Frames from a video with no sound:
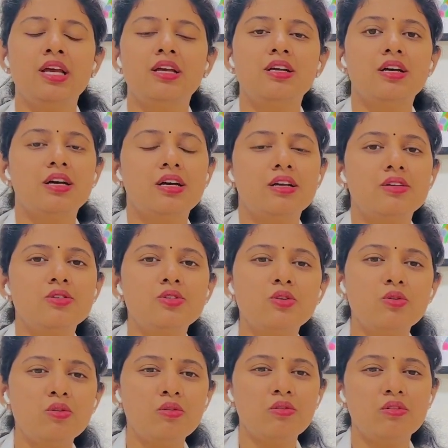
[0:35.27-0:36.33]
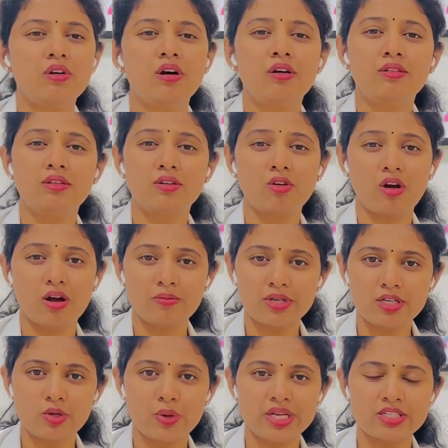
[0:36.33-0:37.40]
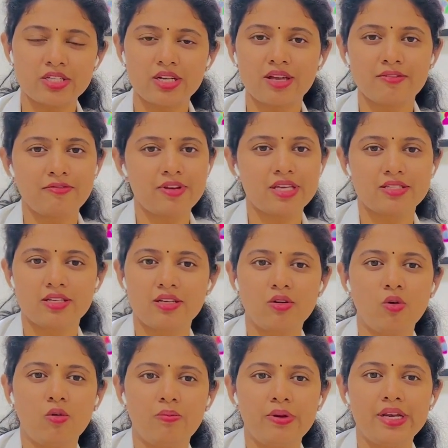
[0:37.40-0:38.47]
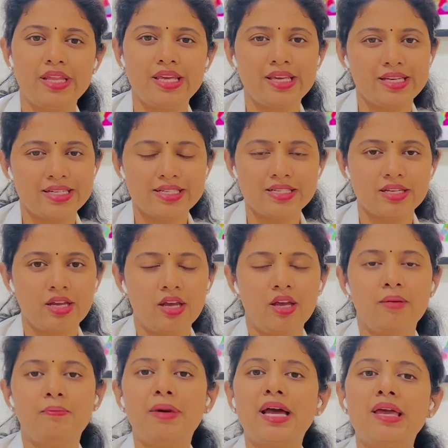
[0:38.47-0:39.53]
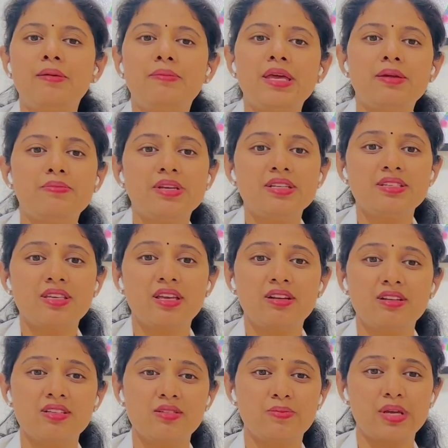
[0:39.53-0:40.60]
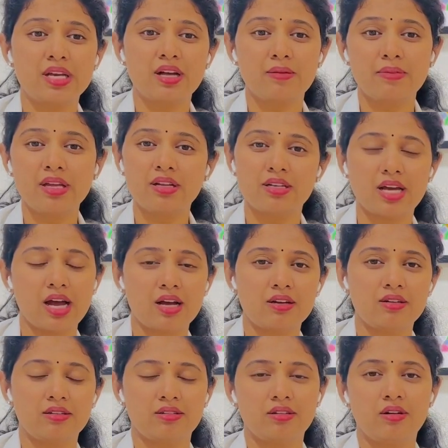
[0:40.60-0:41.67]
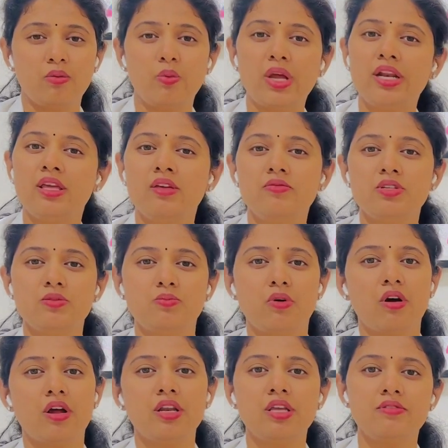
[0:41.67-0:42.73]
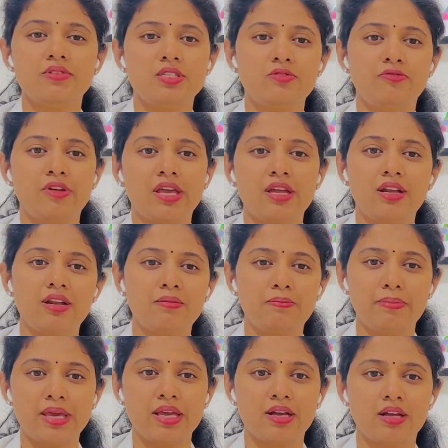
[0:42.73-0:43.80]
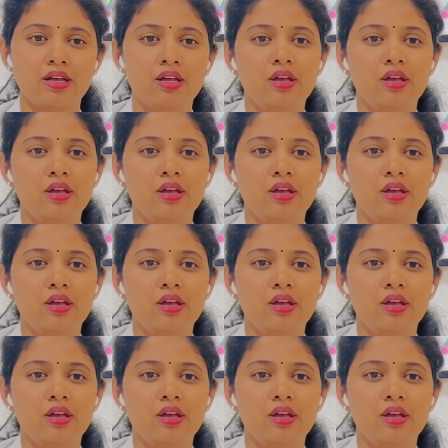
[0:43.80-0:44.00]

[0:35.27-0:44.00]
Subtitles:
The common question I face in OPD is, my baby's skin is becoming darker. When he was born, he was fair and pink.